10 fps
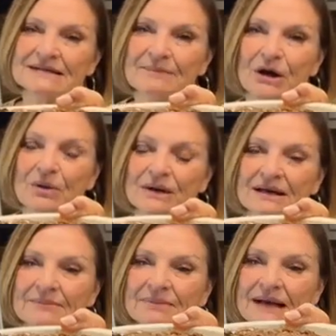demoing
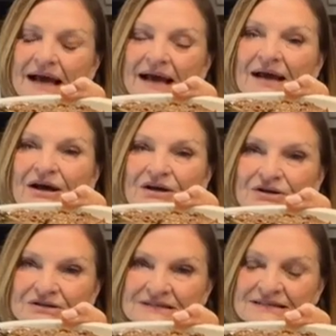it, but I
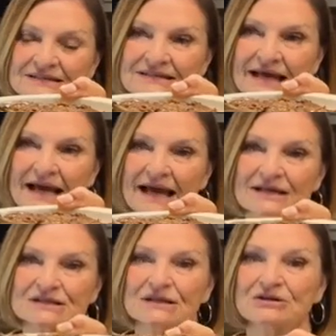cooked it today. I
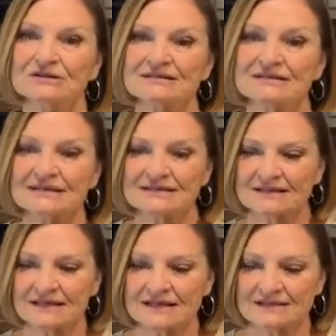actually cooked
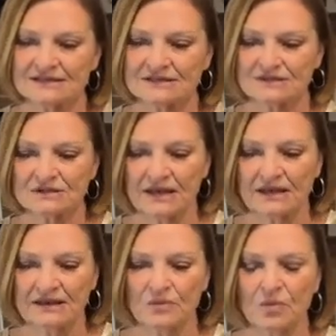6 of these. This is
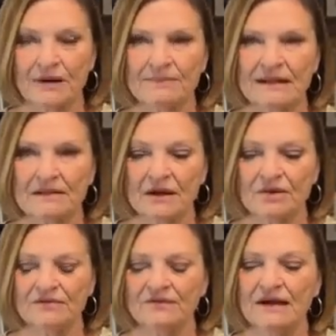like one
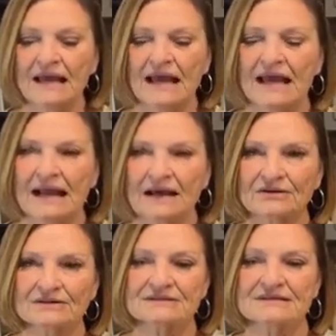meatloaf, and I
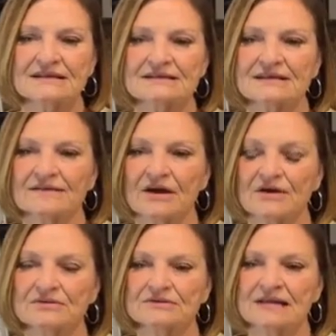cooked 6 of
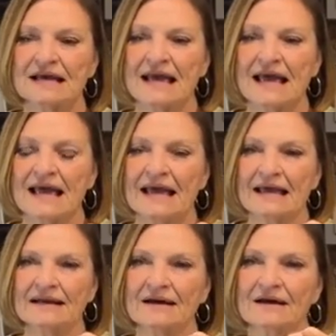those.
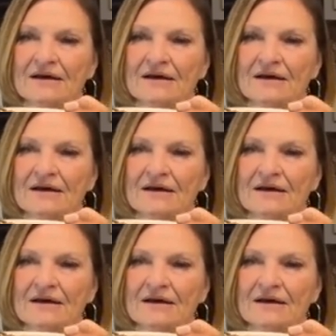And